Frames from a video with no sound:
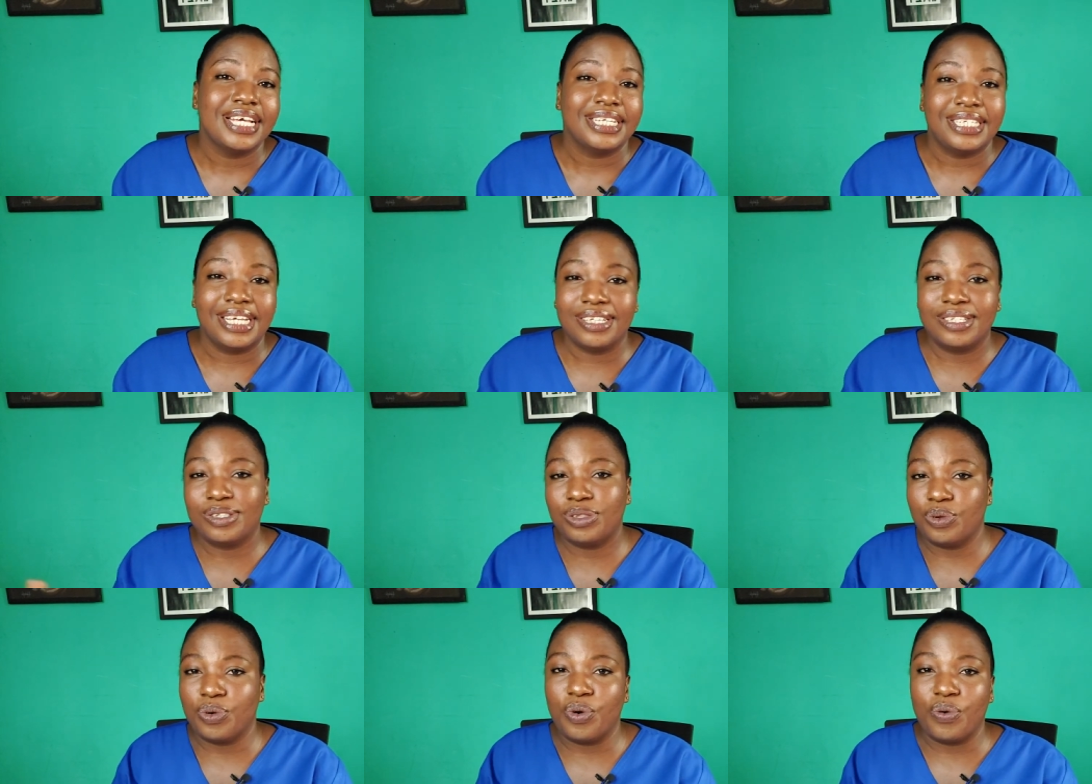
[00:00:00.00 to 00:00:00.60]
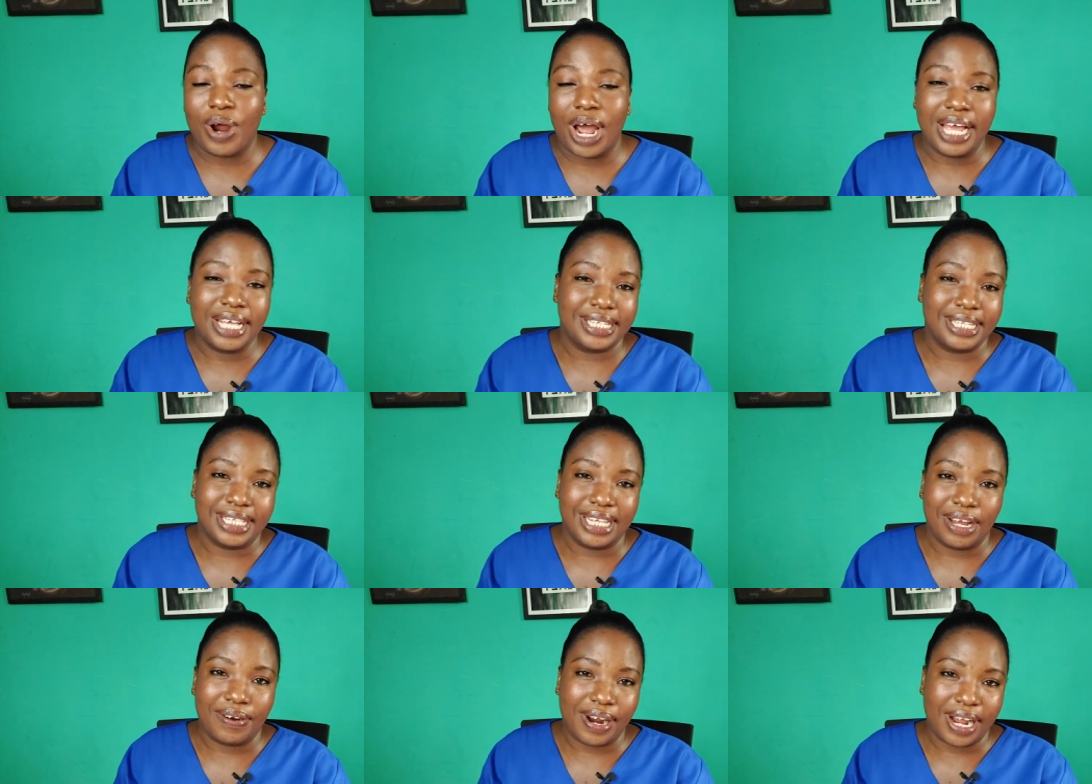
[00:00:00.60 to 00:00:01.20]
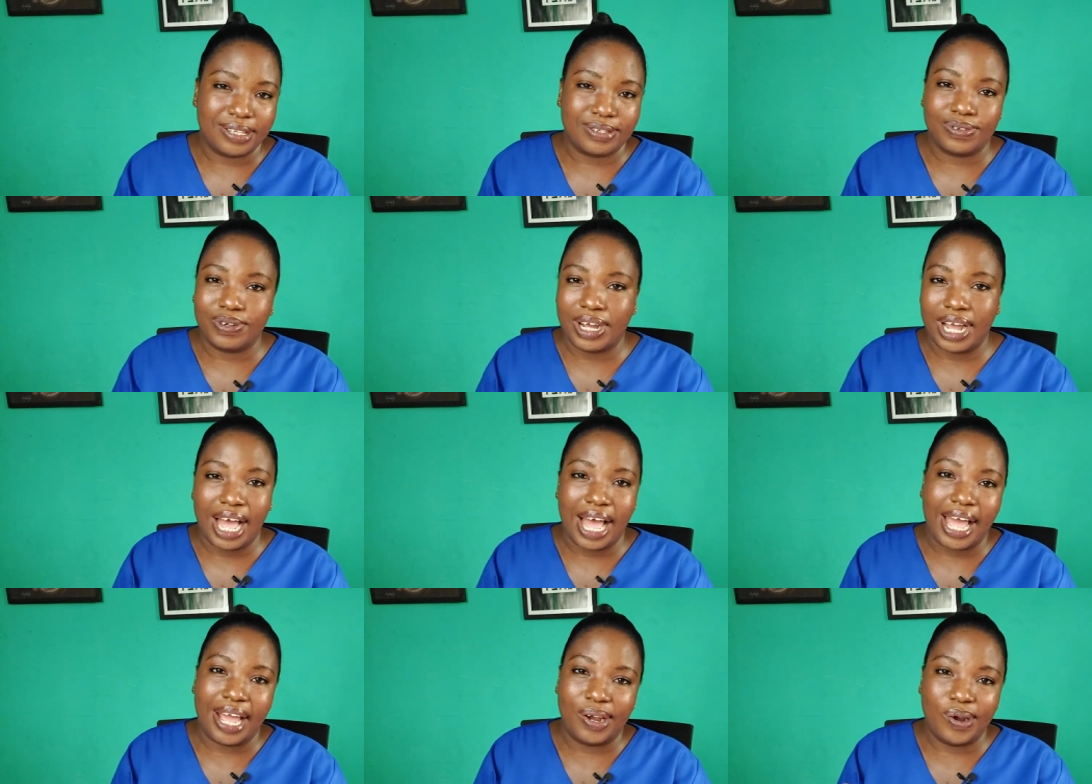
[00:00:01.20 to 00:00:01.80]
just throw rice in the rice cooker
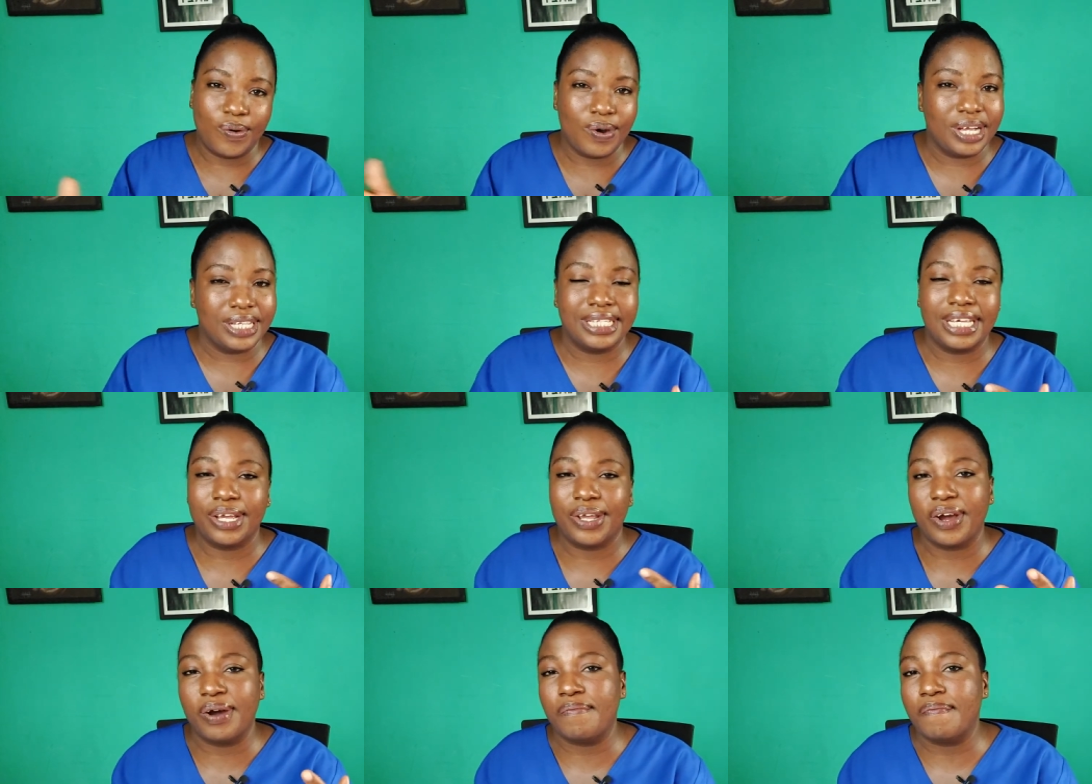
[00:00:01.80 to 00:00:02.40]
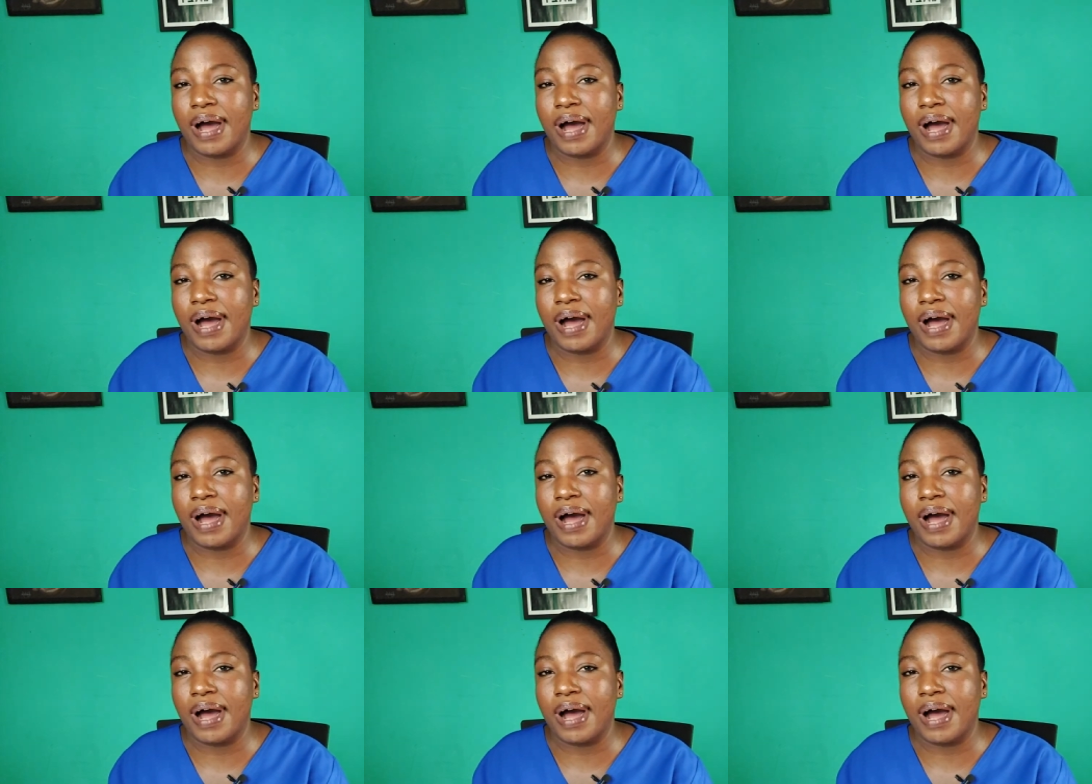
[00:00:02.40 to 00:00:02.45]
and go and take your